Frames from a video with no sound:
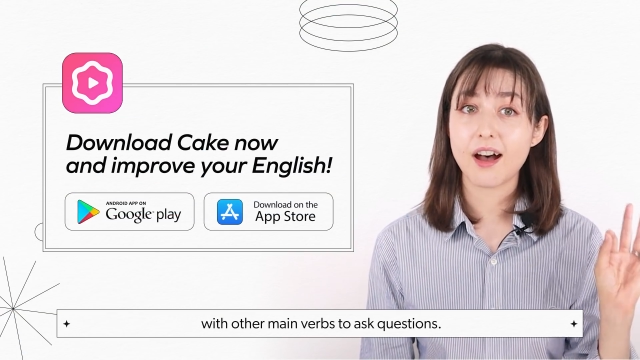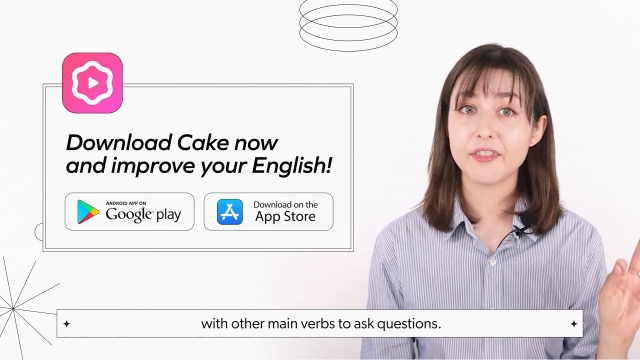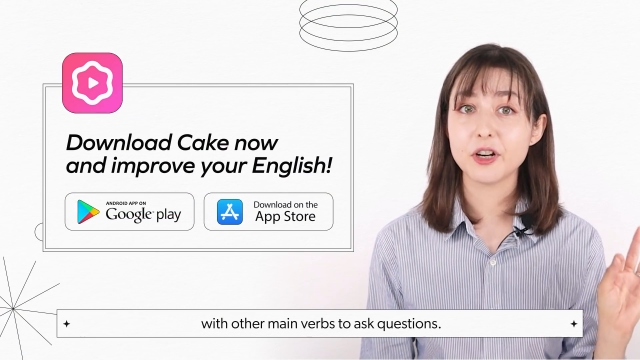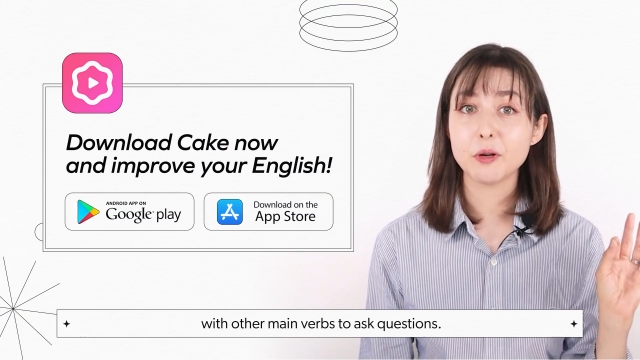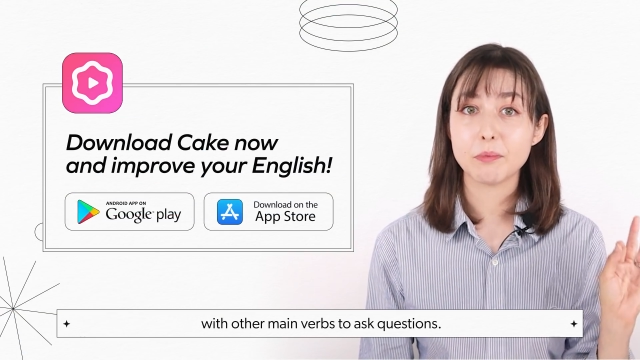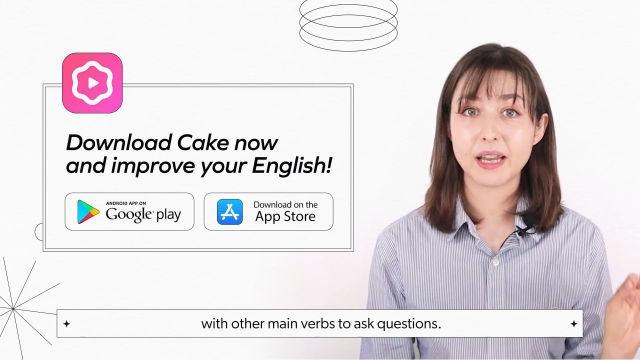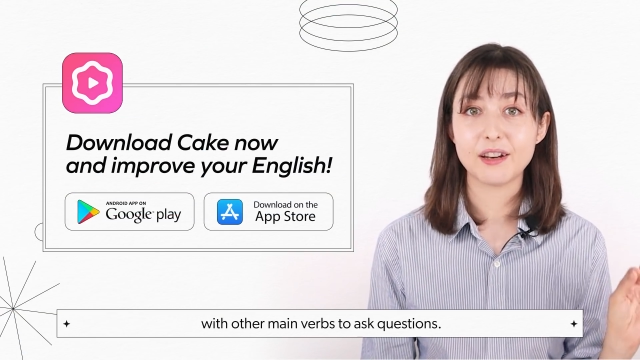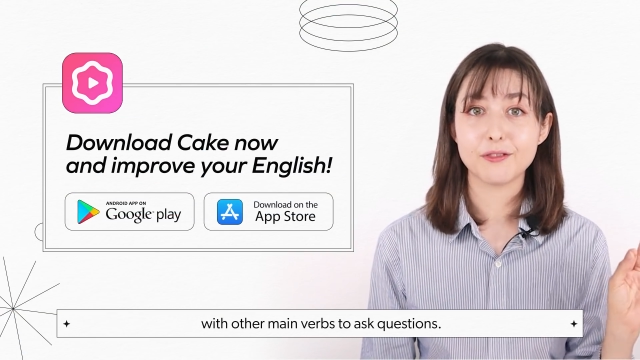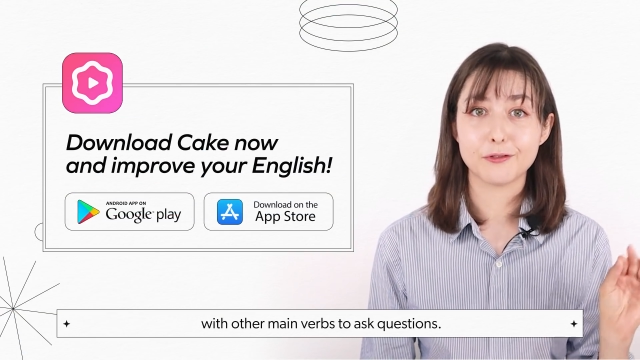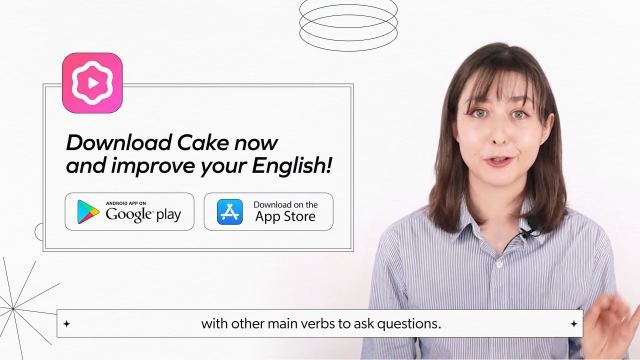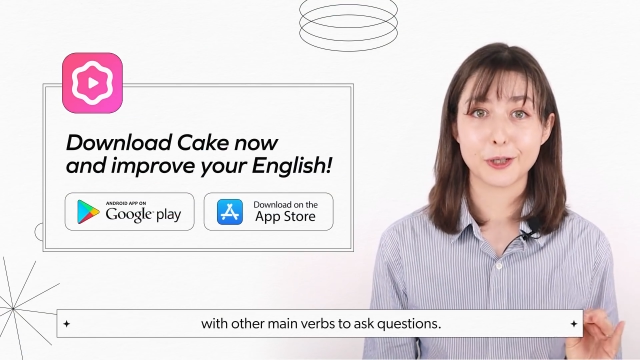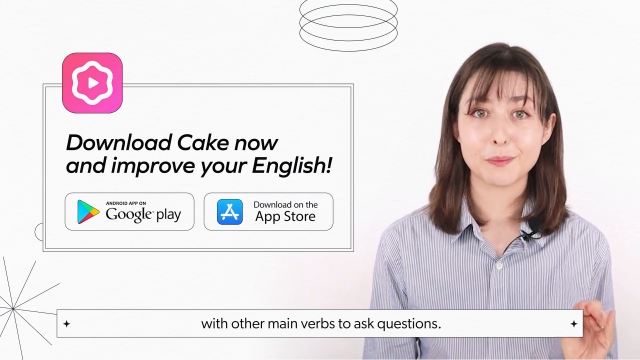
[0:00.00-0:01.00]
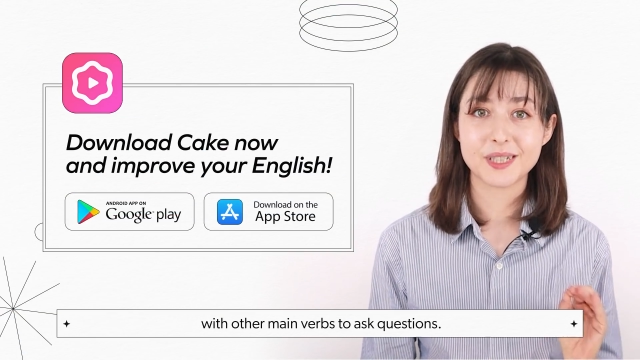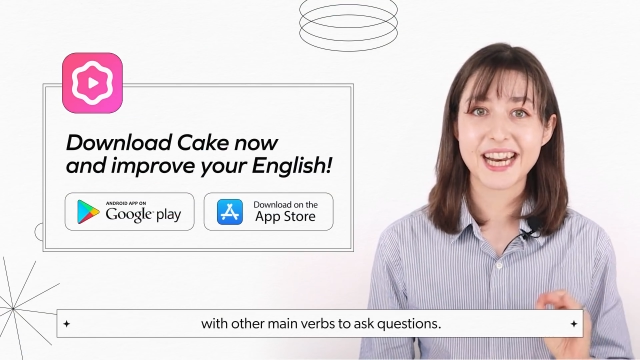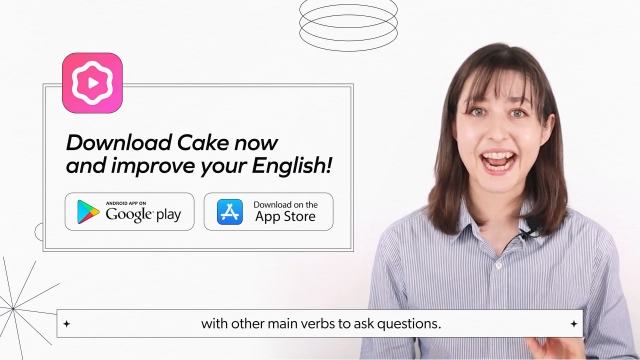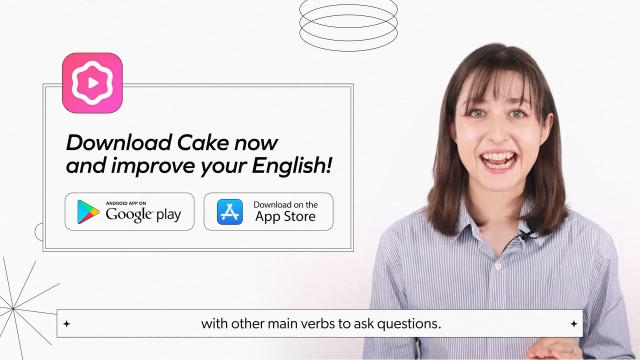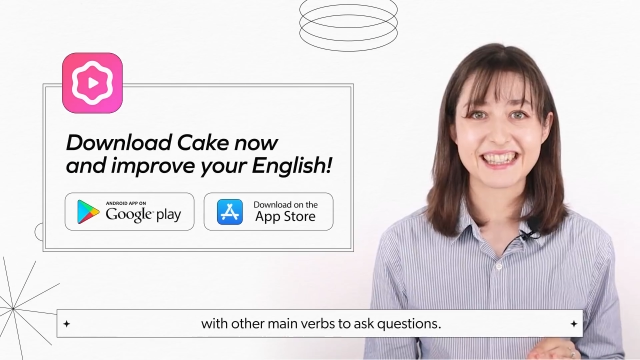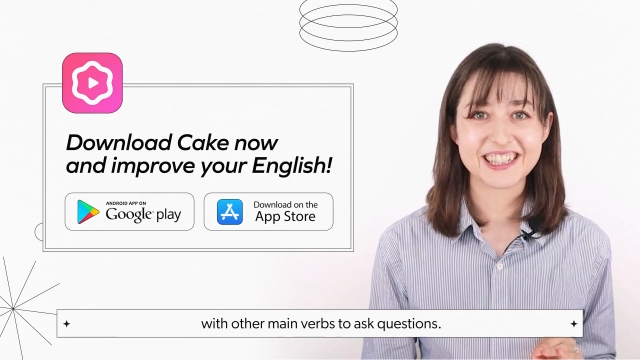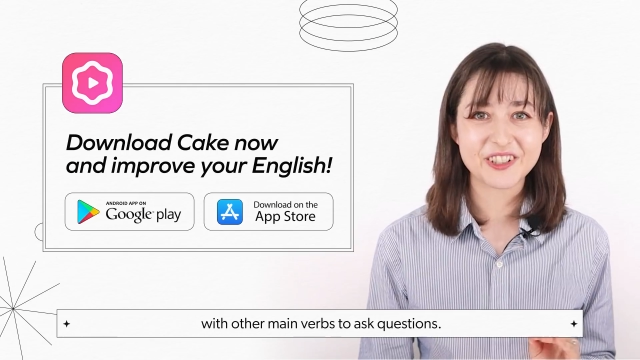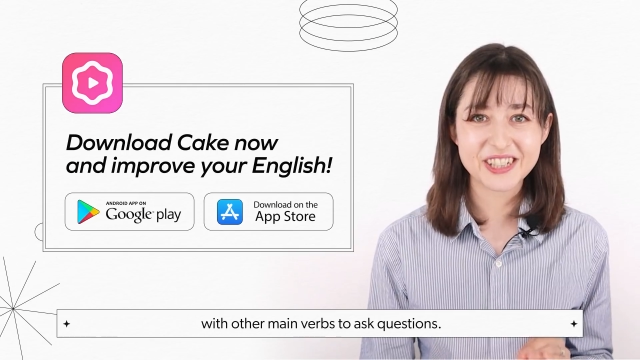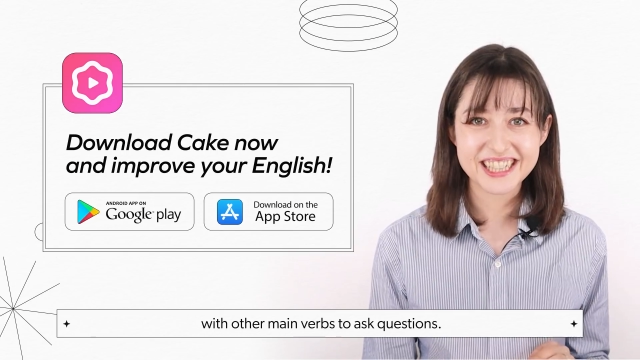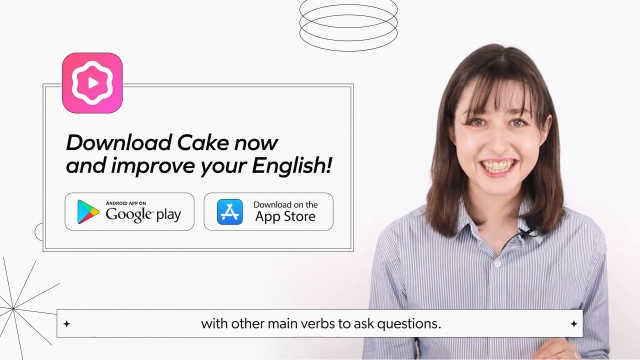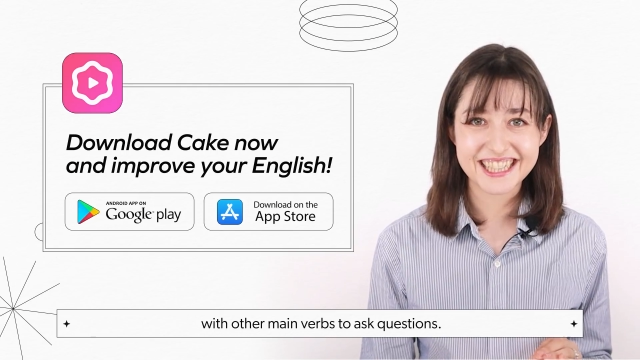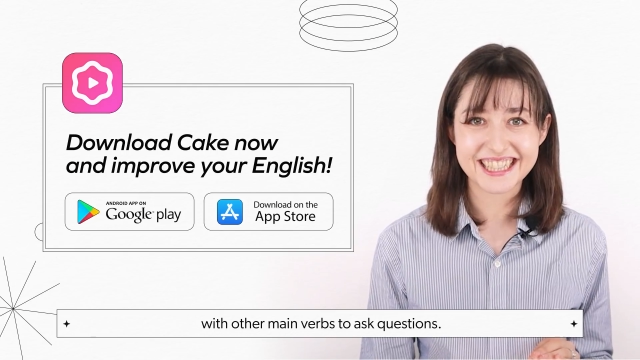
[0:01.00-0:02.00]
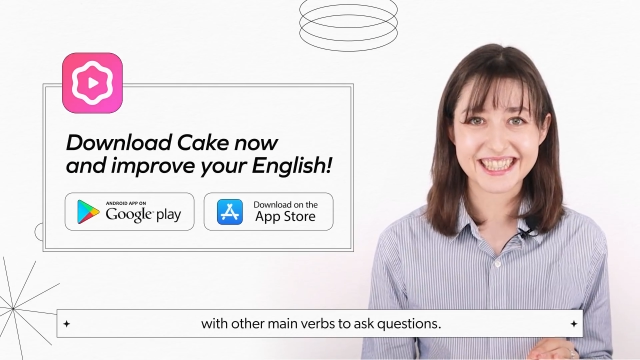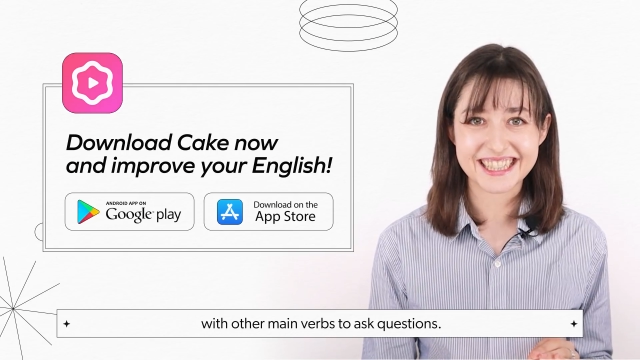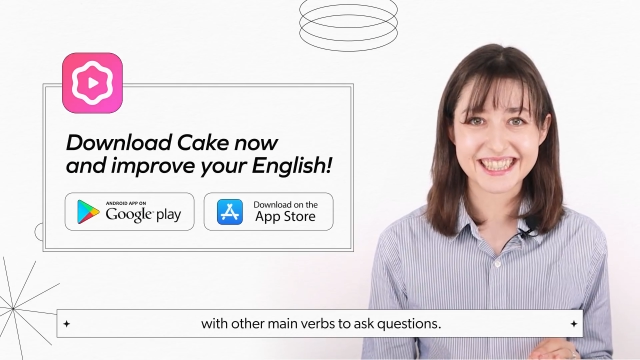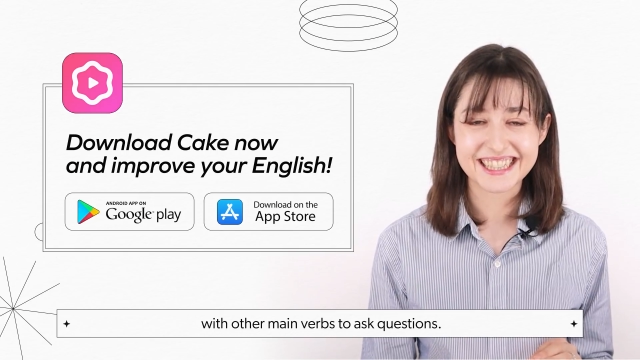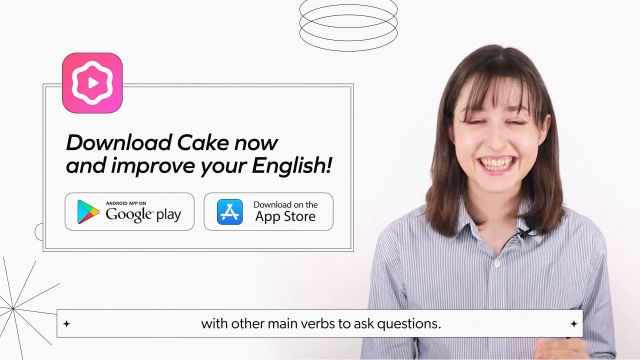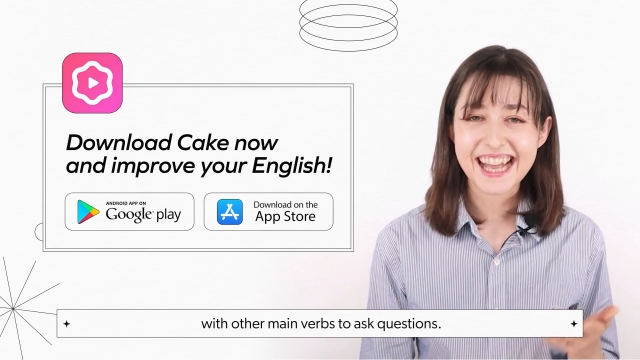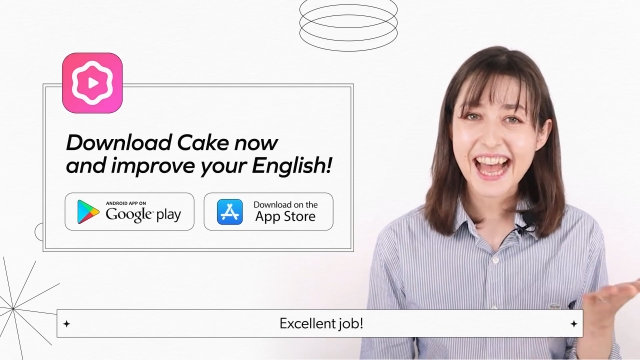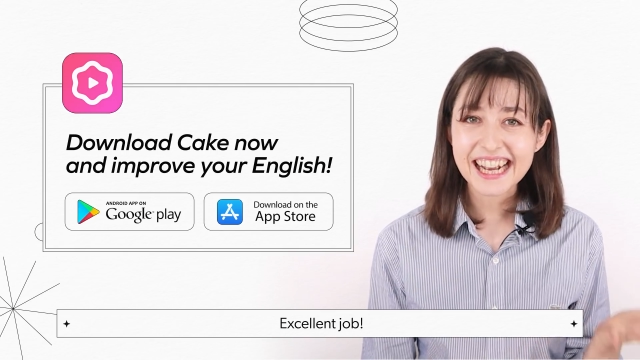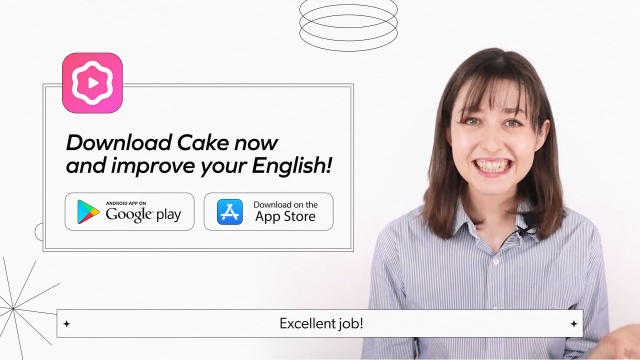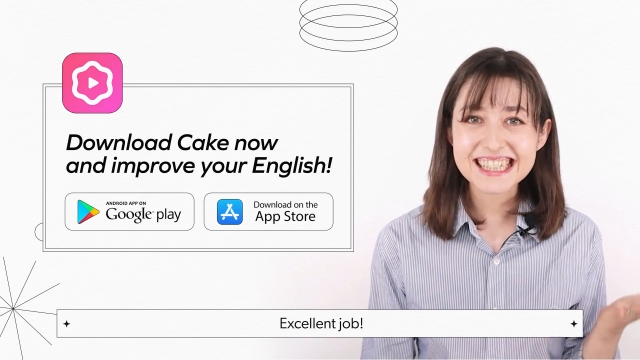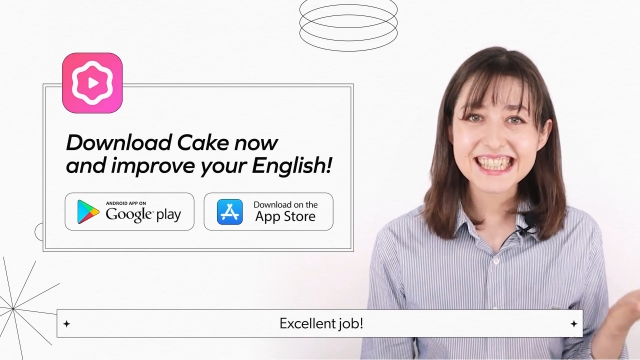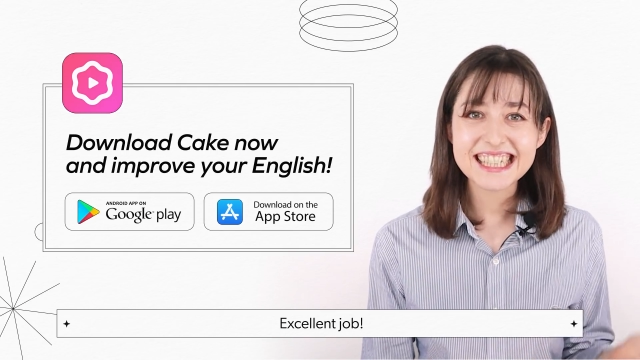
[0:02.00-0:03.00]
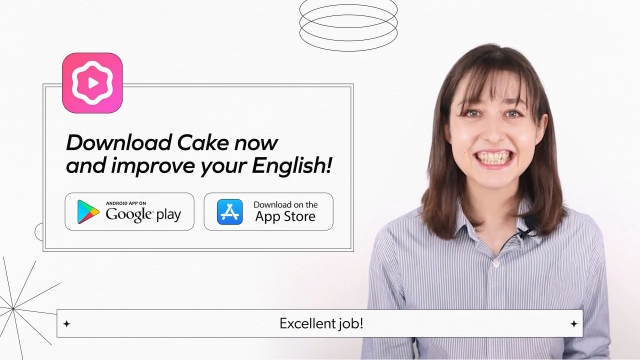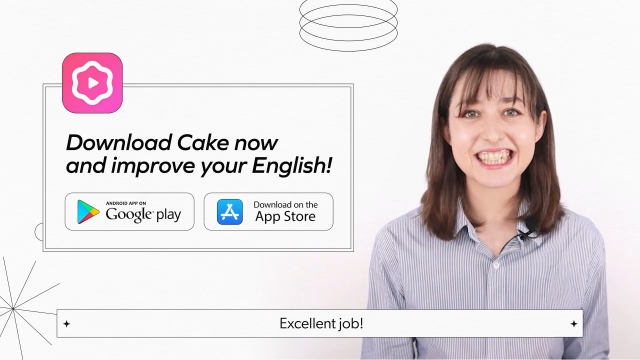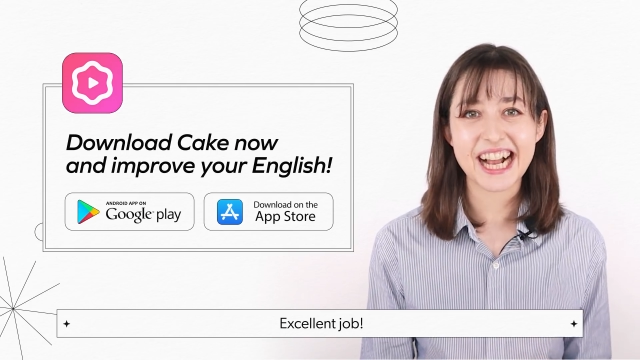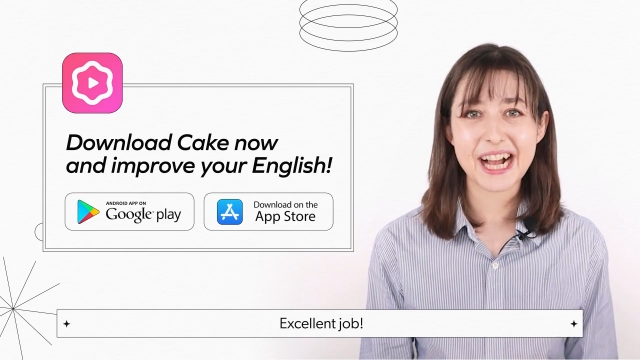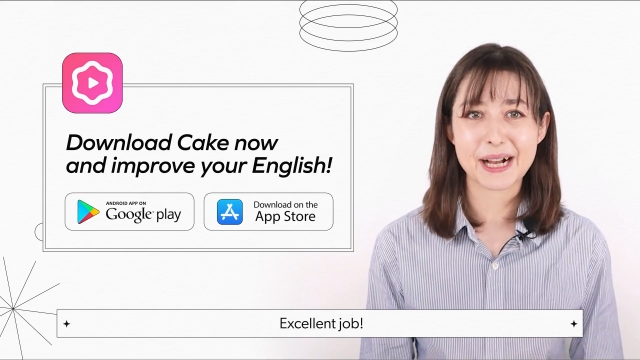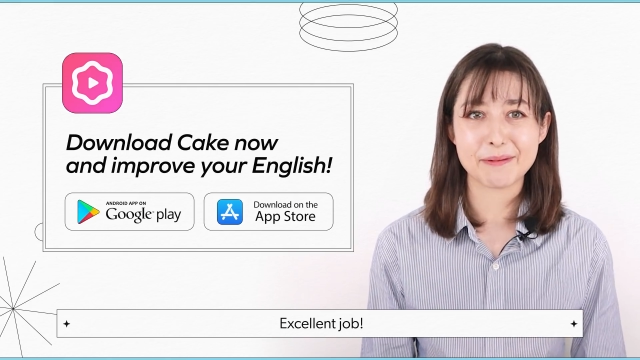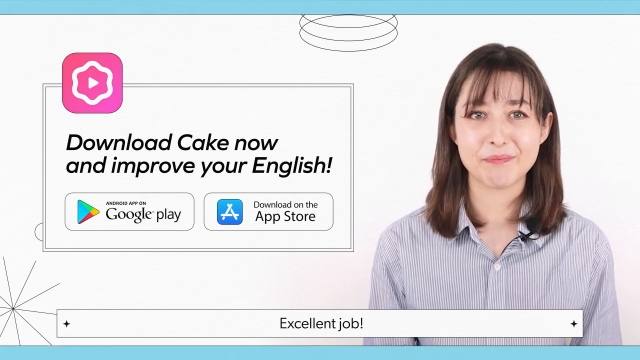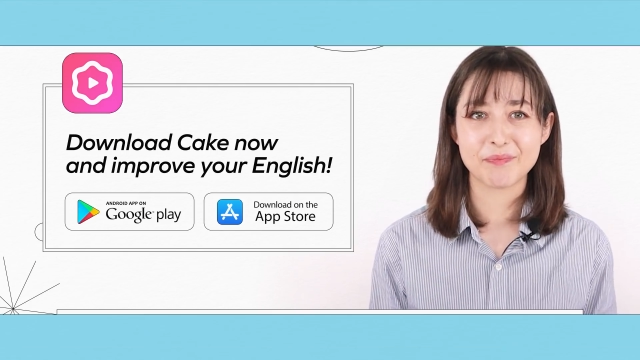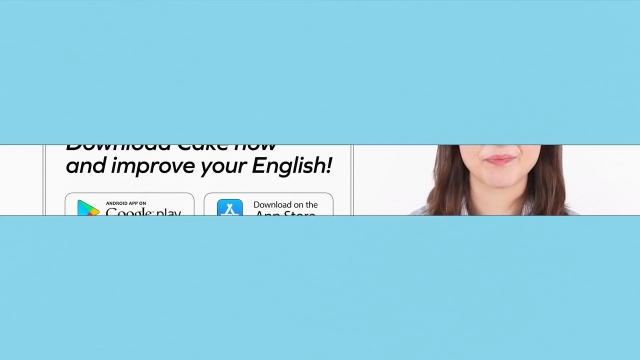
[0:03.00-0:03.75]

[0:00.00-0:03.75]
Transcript: other main verbs to ask questions. Excellent job!